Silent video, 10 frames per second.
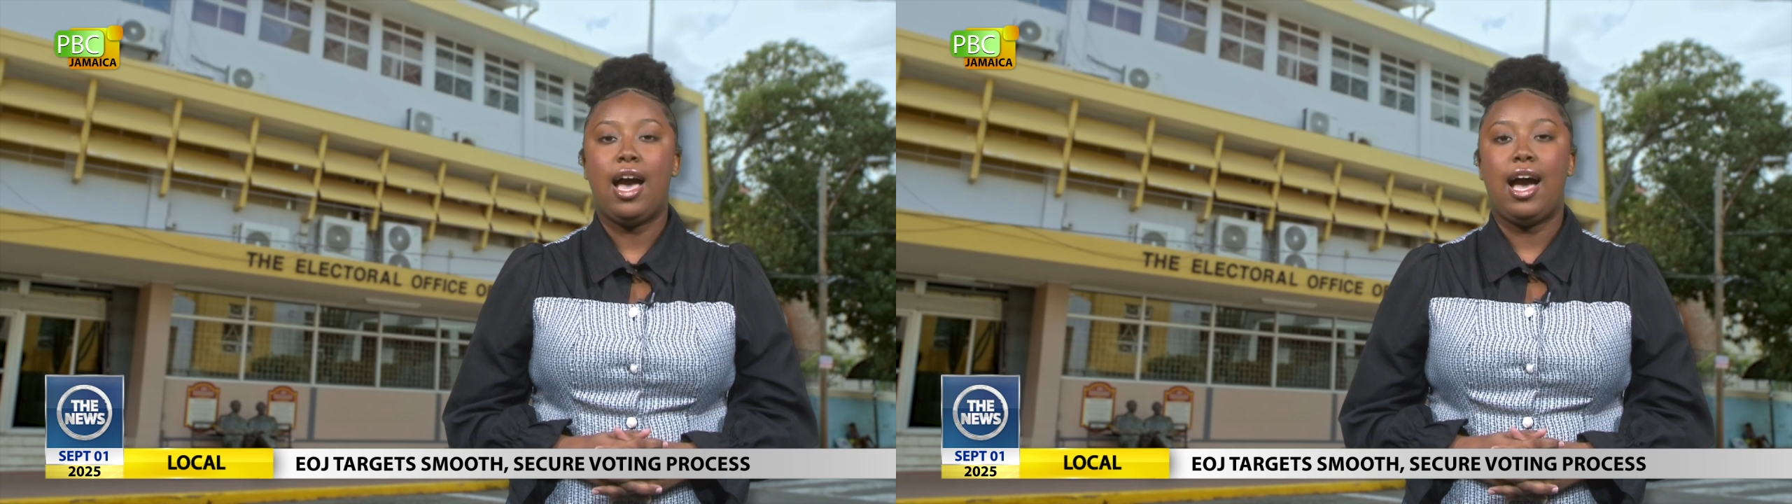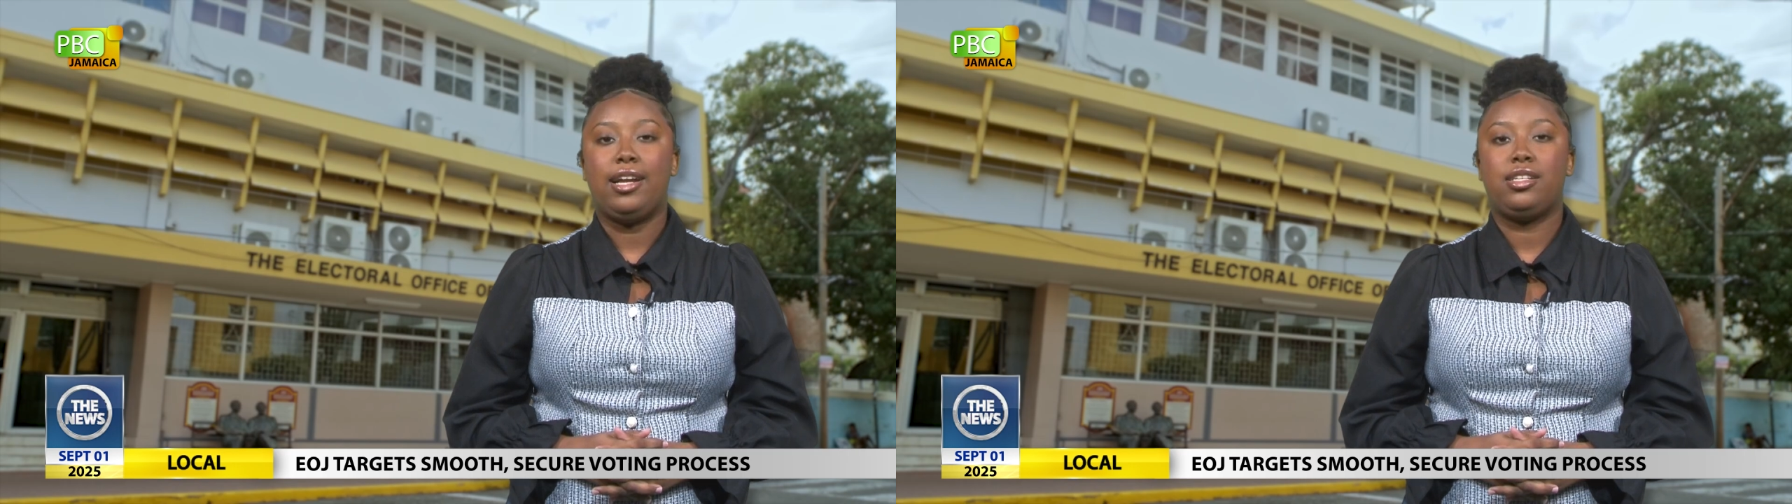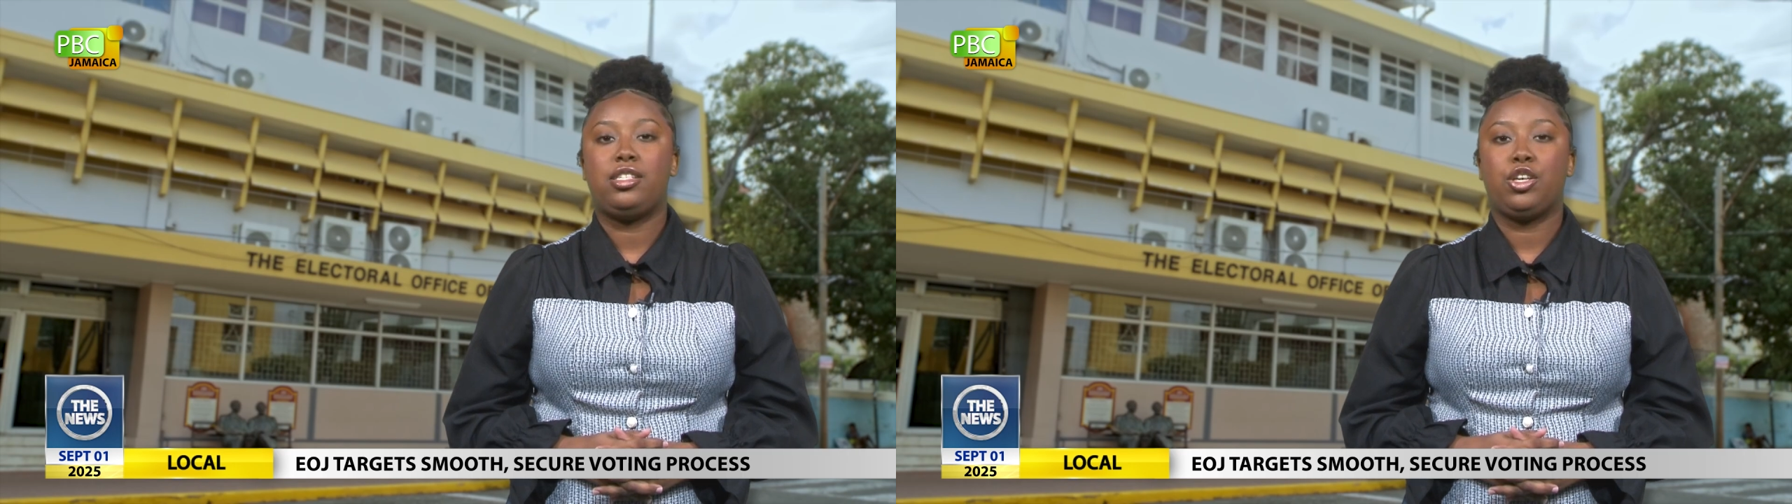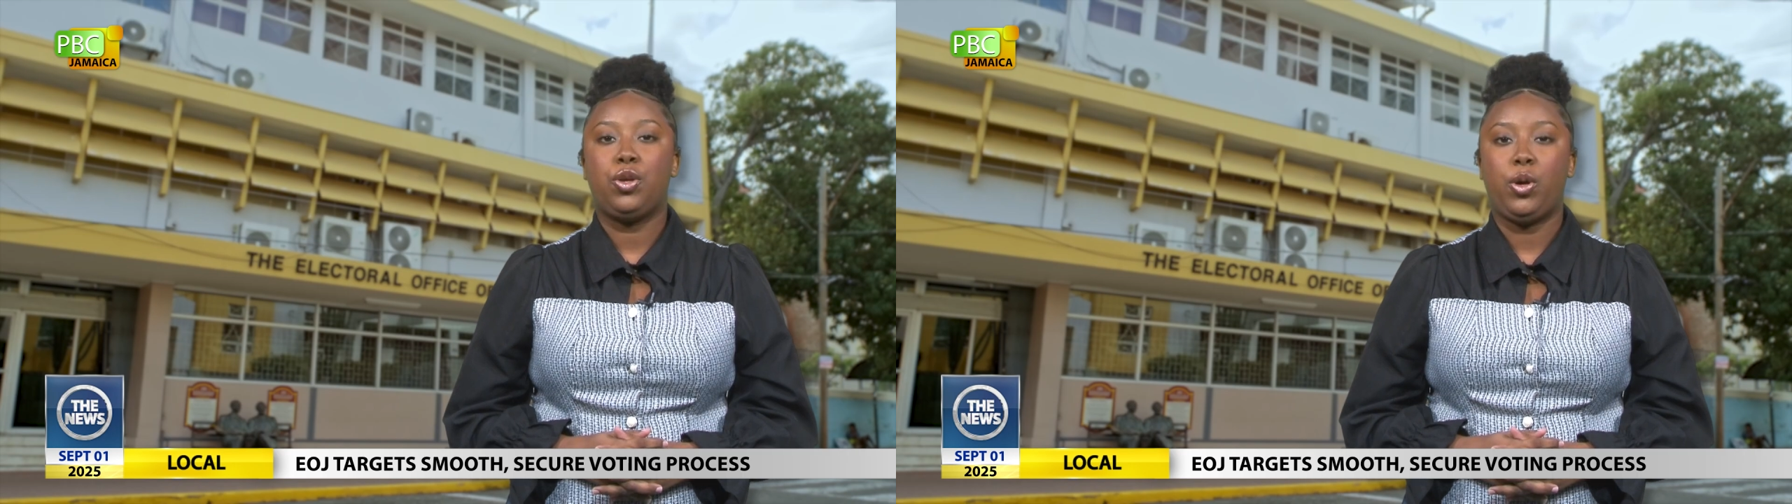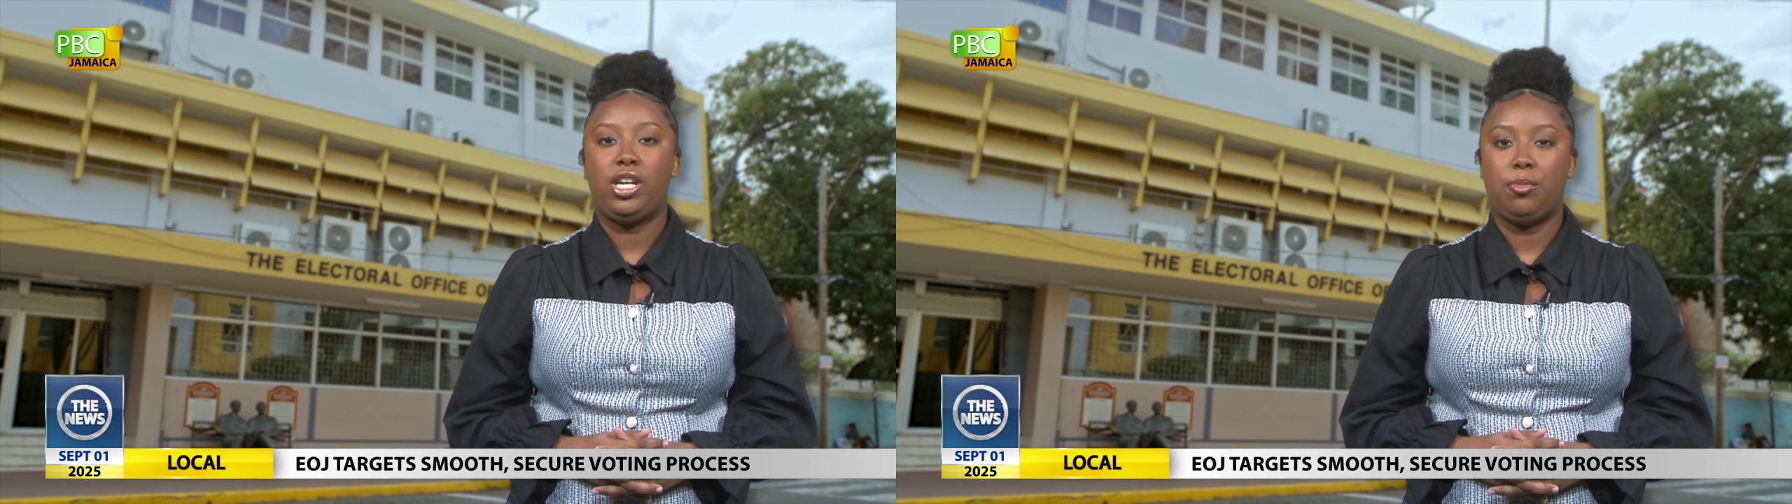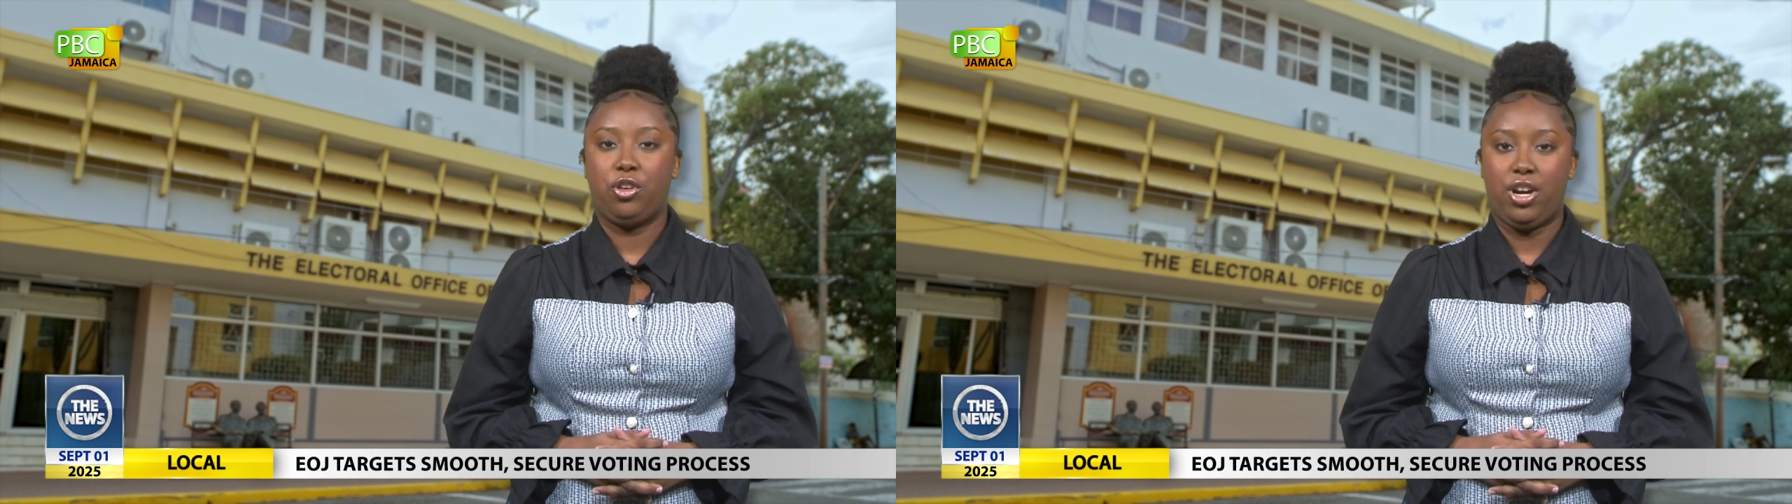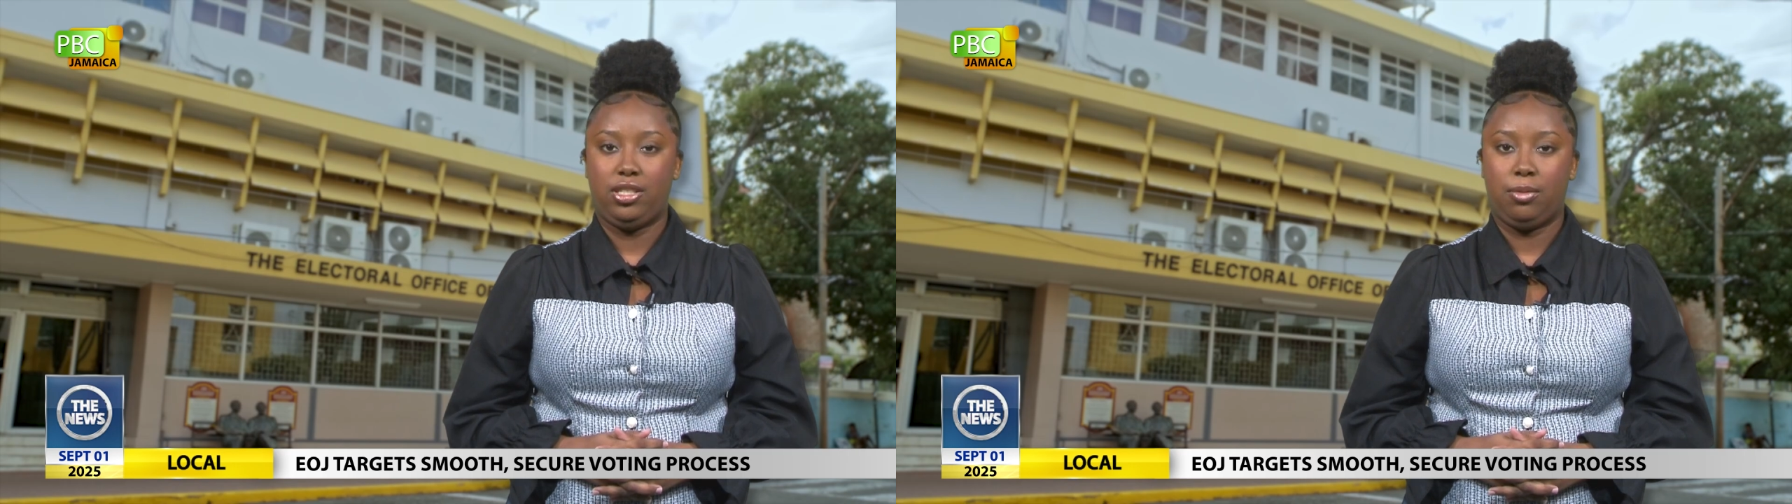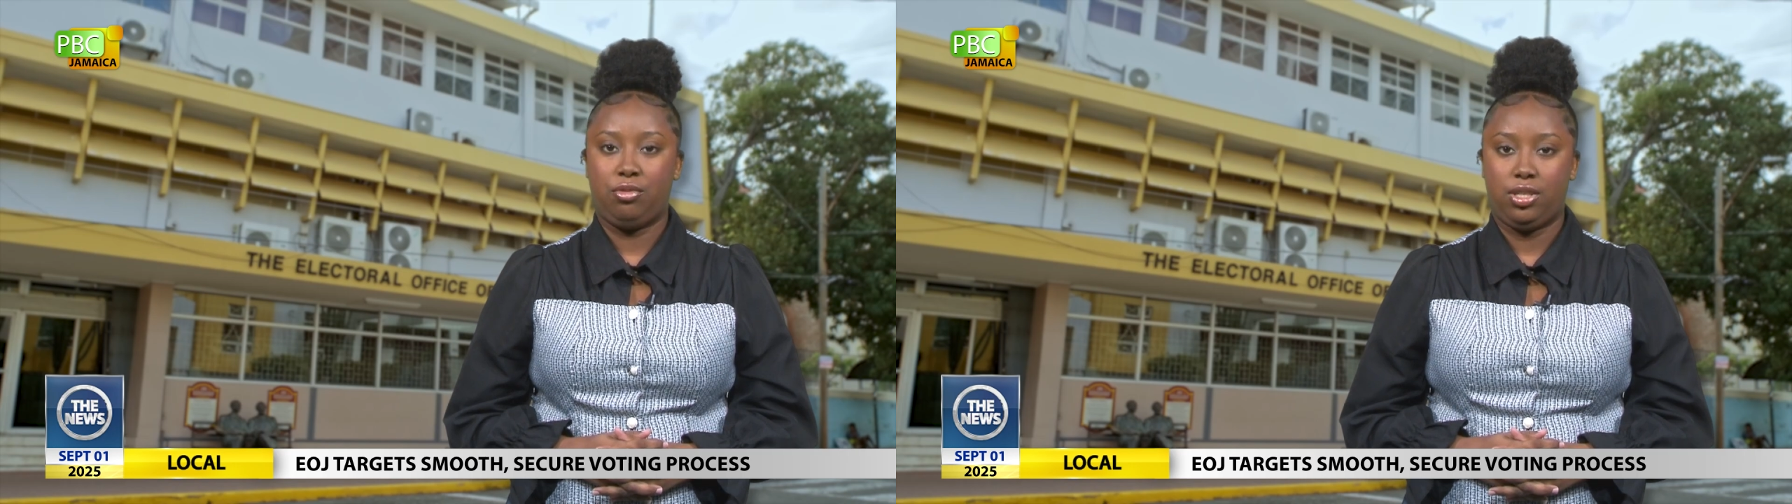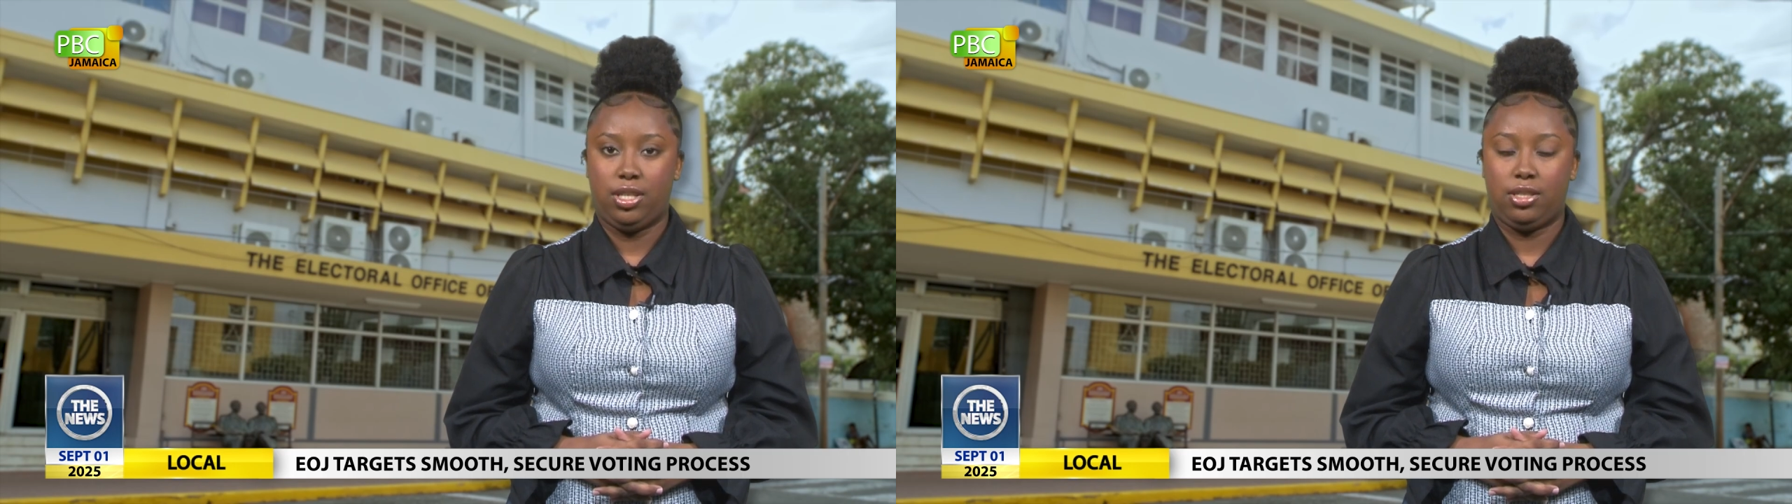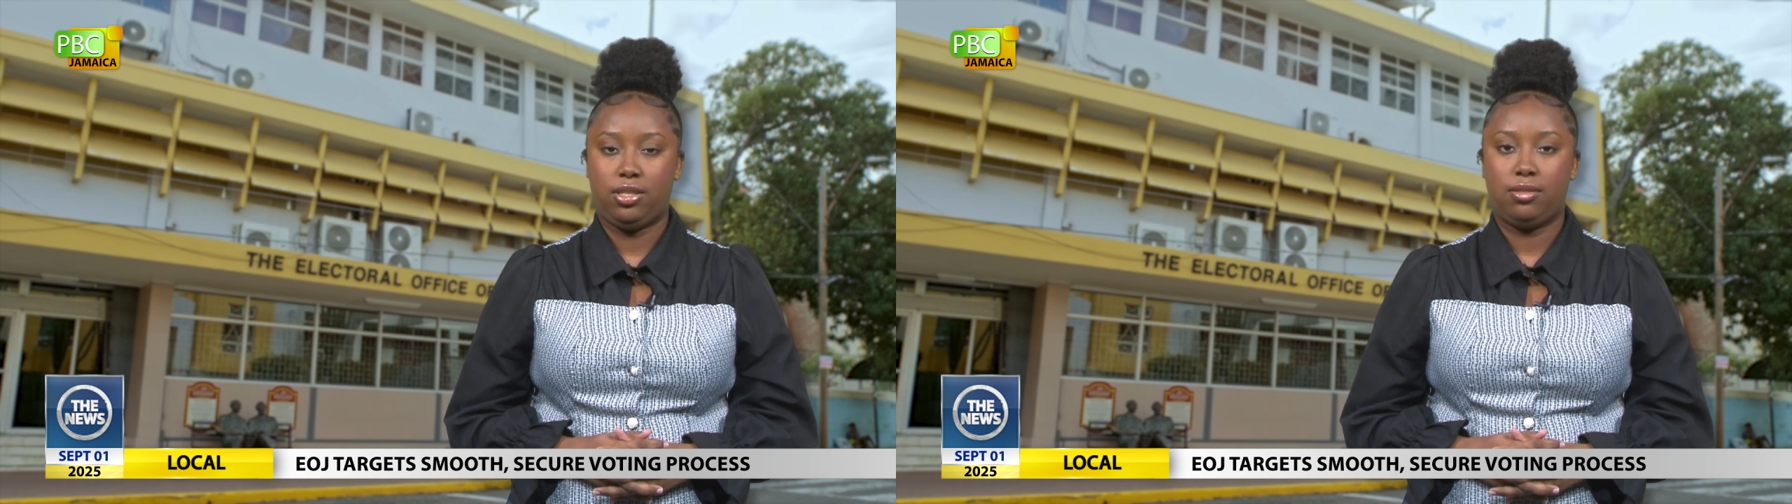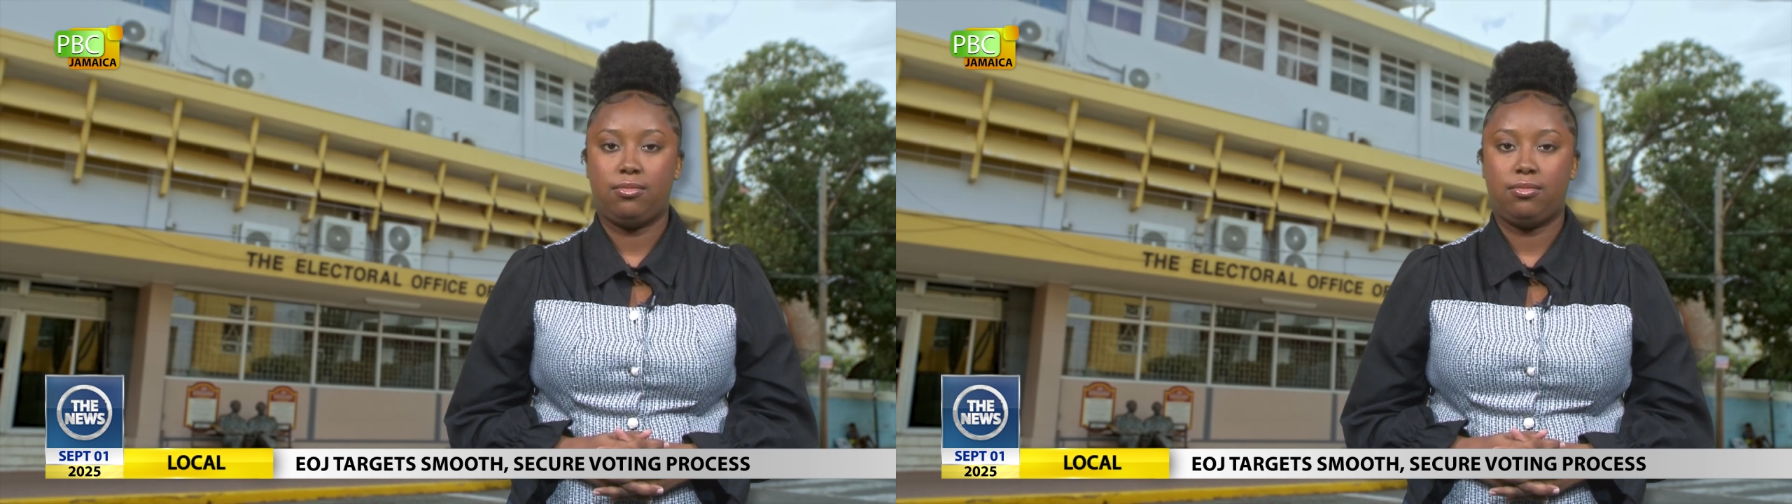and secure democratic process.